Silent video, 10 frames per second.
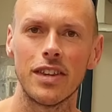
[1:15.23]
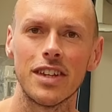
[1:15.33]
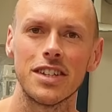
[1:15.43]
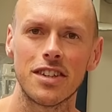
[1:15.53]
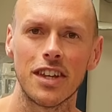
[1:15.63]

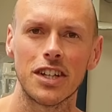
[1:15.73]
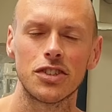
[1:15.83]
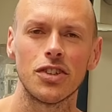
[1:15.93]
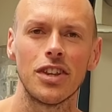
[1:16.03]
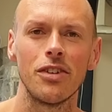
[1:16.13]
these things,
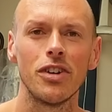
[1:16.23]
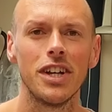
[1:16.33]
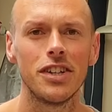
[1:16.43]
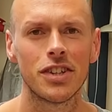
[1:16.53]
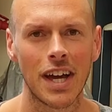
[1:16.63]
so they
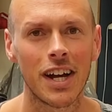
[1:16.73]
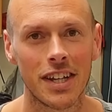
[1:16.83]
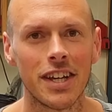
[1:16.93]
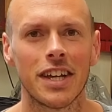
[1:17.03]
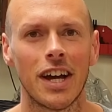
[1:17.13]
really can
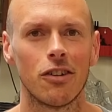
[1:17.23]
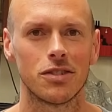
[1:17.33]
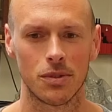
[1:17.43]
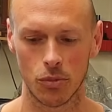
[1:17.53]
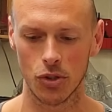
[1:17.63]
kick out
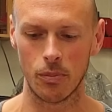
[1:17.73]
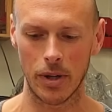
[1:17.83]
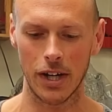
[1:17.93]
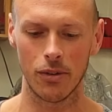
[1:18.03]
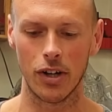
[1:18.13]
some good
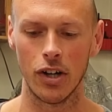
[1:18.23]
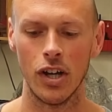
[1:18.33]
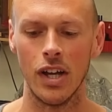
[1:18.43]
power.